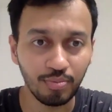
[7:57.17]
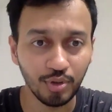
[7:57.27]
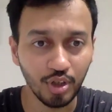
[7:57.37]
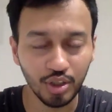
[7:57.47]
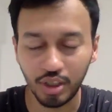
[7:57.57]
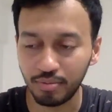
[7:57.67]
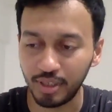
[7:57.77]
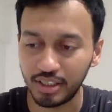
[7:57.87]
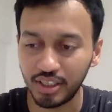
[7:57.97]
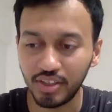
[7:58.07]
punarjanma,
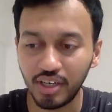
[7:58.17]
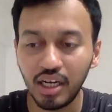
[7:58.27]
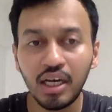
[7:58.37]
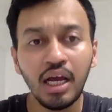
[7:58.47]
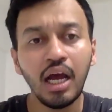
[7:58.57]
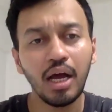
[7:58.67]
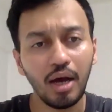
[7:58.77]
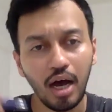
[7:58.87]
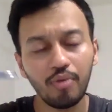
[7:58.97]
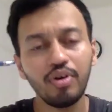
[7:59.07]
etc.
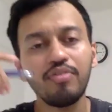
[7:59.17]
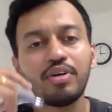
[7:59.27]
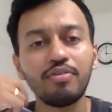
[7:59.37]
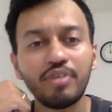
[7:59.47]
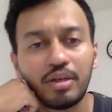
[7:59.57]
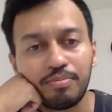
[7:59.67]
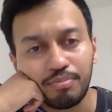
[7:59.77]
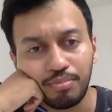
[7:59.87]
However, where